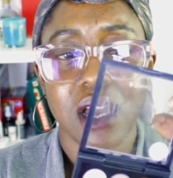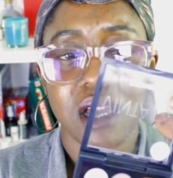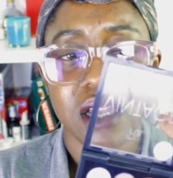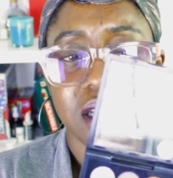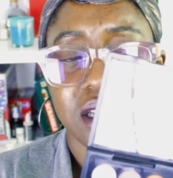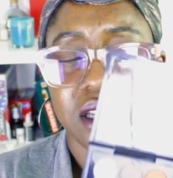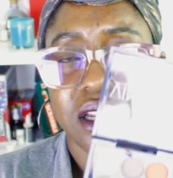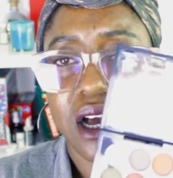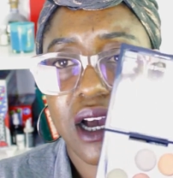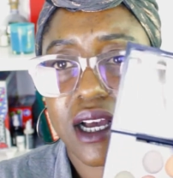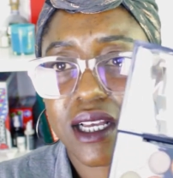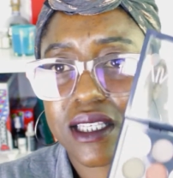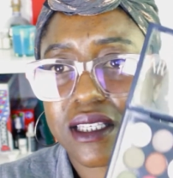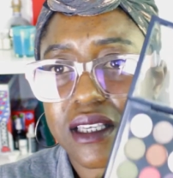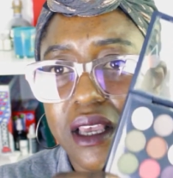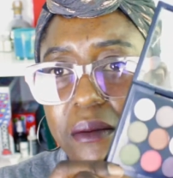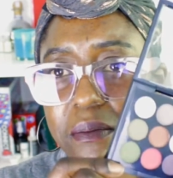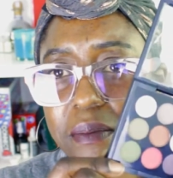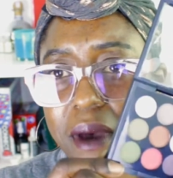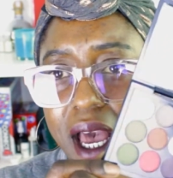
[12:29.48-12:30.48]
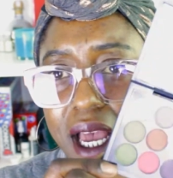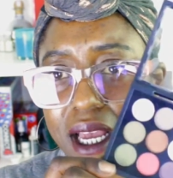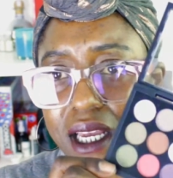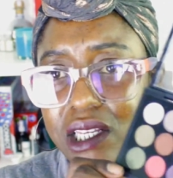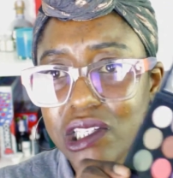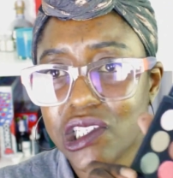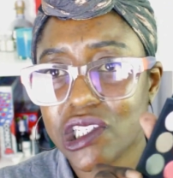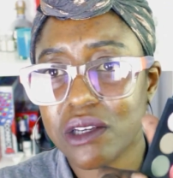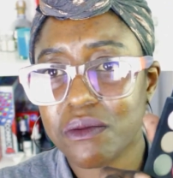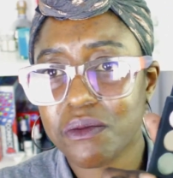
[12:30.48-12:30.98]
nice
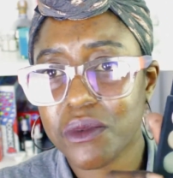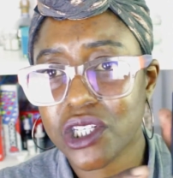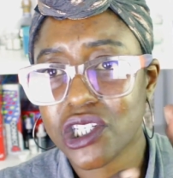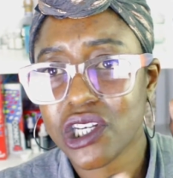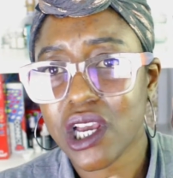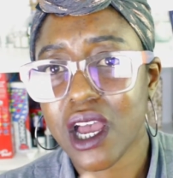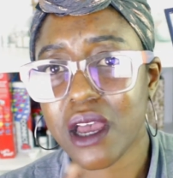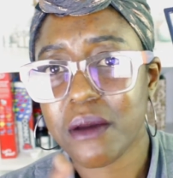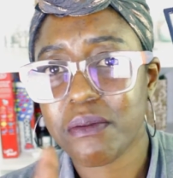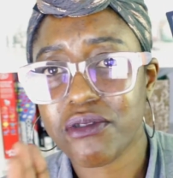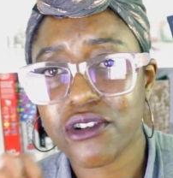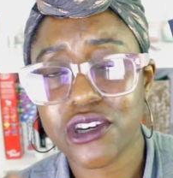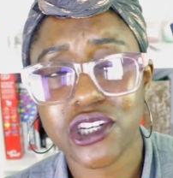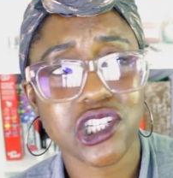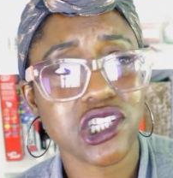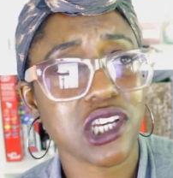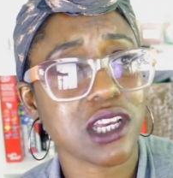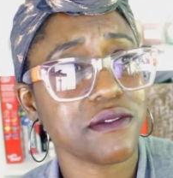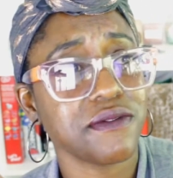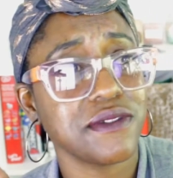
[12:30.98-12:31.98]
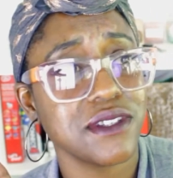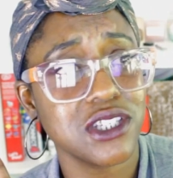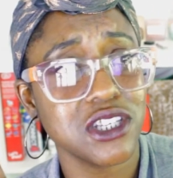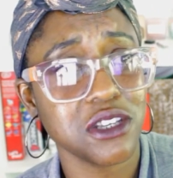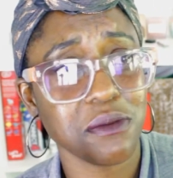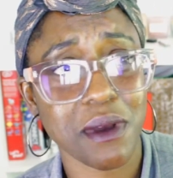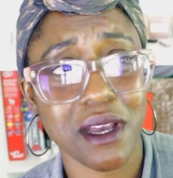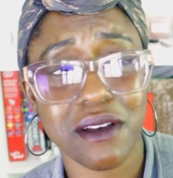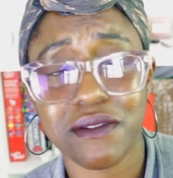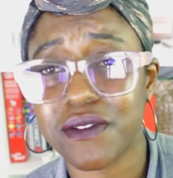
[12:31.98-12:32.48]
packaging, which I appreciate. For
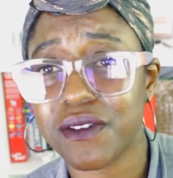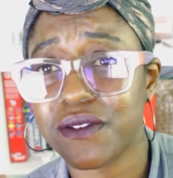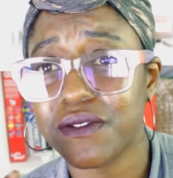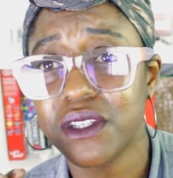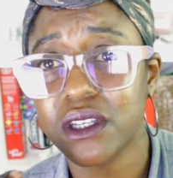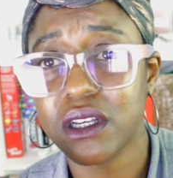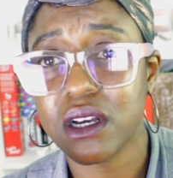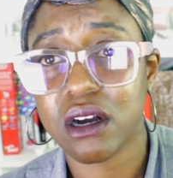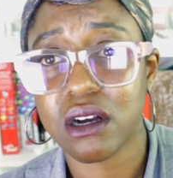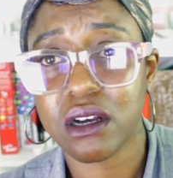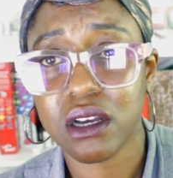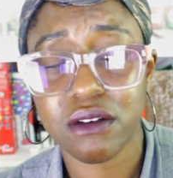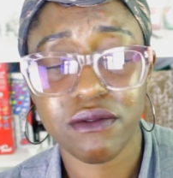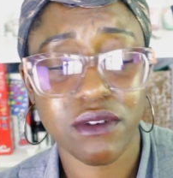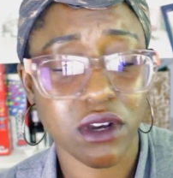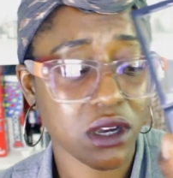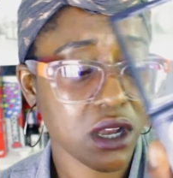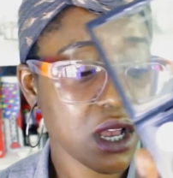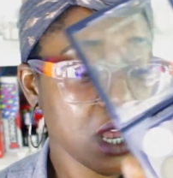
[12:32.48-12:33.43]
£2.50 you can't go wrong.